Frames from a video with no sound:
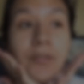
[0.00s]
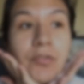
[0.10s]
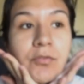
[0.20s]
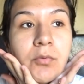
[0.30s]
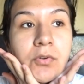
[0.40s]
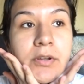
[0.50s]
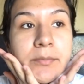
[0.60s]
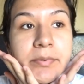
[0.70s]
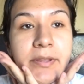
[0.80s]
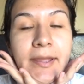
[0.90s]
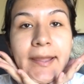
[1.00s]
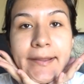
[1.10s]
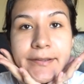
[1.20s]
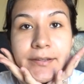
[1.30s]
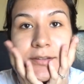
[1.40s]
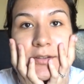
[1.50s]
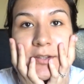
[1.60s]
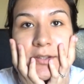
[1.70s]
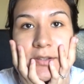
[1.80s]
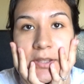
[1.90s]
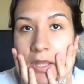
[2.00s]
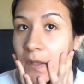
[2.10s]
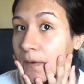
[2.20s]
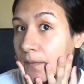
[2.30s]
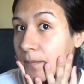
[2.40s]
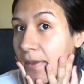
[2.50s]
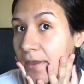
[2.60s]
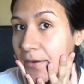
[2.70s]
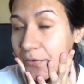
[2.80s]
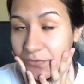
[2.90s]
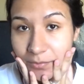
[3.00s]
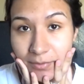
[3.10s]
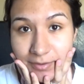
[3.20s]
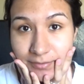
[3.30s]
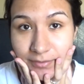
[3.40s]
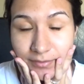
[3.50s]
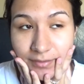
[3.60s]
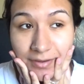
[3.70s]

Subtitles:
just woke up and my hair is a mess.